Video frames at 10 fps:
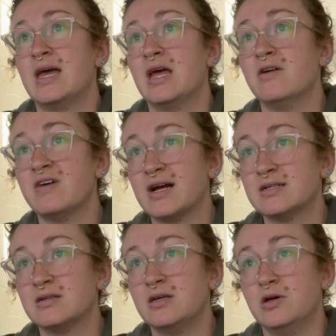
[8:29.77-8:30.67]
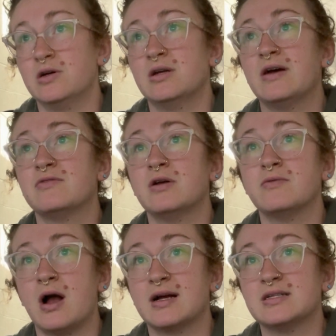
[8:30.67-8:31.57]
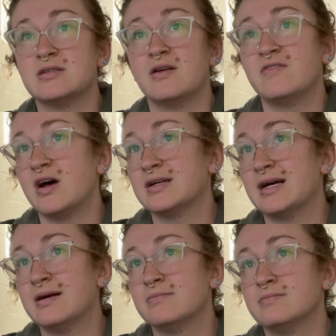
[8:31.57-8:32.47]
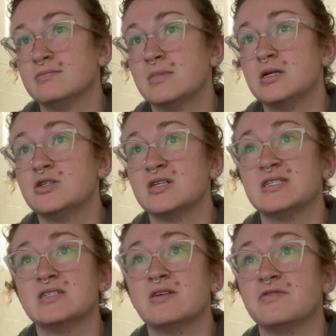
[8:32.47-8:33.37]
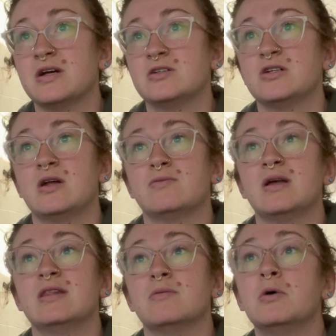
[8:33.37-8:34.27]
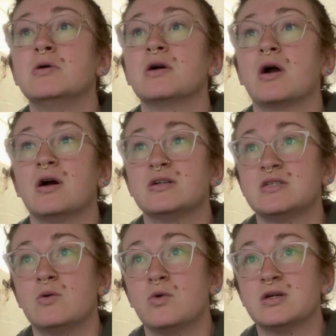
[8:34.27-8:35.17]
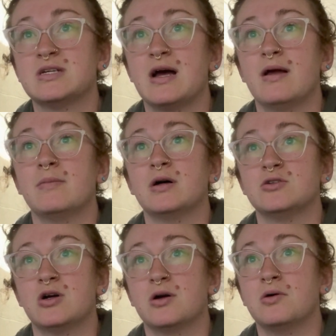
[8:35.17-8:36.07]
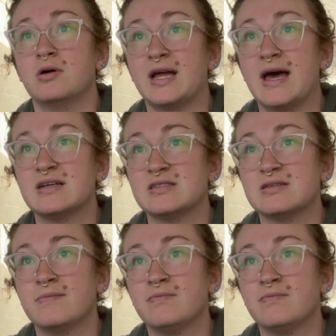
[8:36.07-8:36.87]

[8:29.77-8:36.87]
In effect, you could have run rockets on vodka, just as the French had run their motor cars in wartime on charcoal gas.